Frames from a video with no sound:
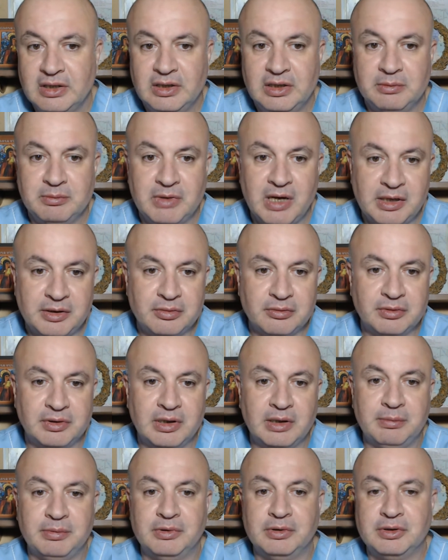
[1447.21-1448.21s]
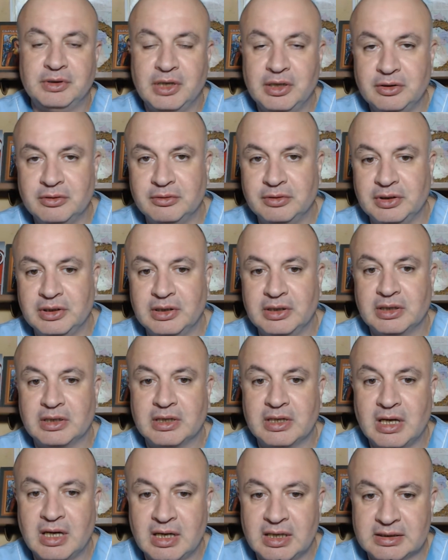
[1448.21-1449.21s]
hematuria, proteinuria,
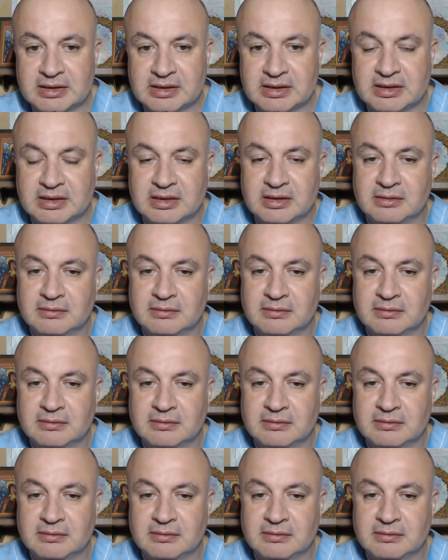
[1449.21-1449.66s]
casts.